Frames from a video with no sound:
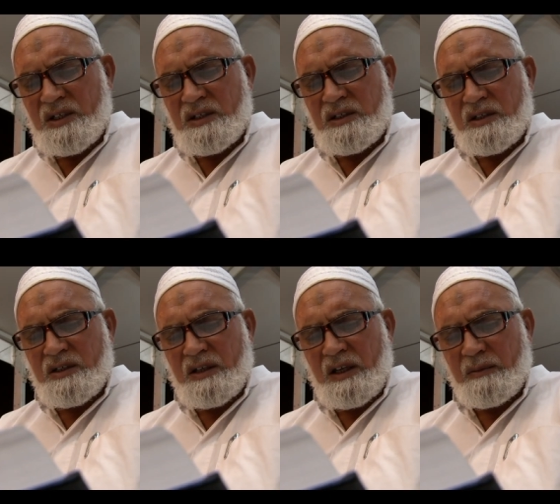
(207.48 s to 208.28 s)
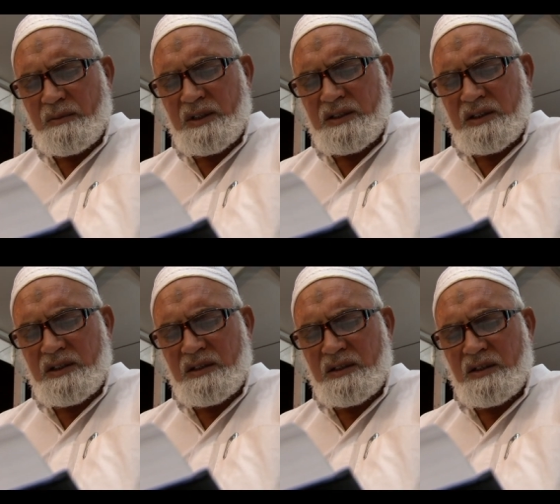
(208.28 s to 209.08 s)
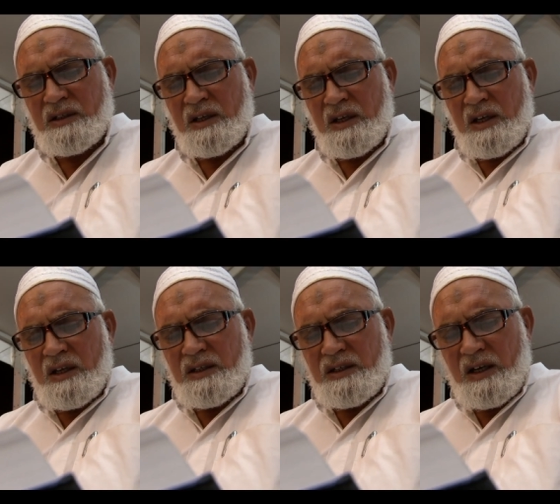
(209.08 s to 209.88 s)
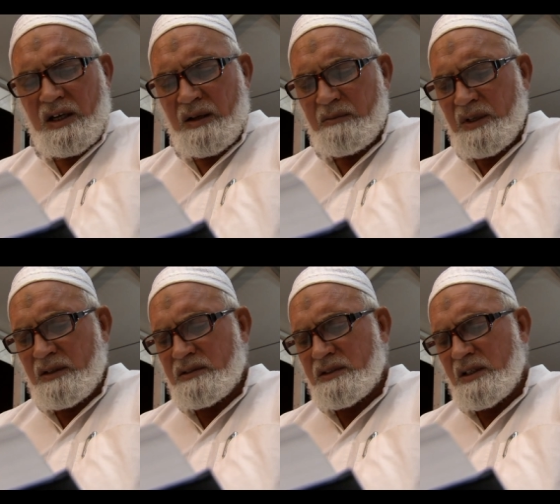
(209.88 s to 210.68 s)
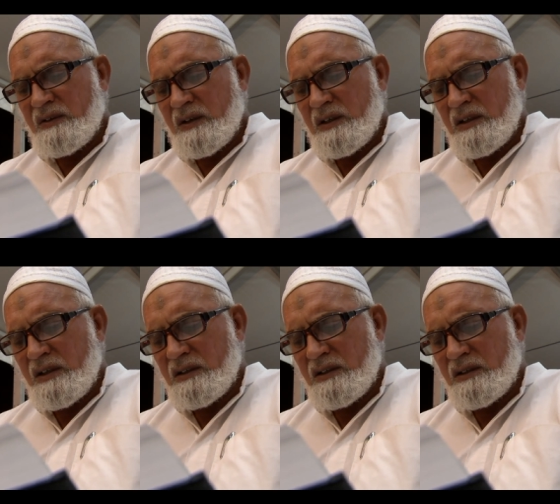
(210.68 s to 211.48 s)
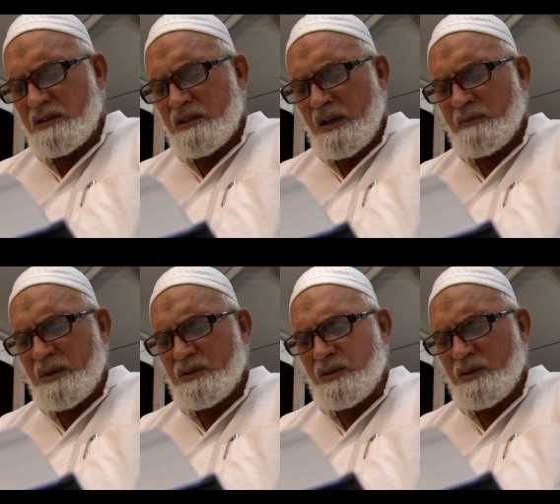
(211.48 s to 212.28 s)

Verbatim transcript: with the recitation of verses from the Quran, with recitation of dua. This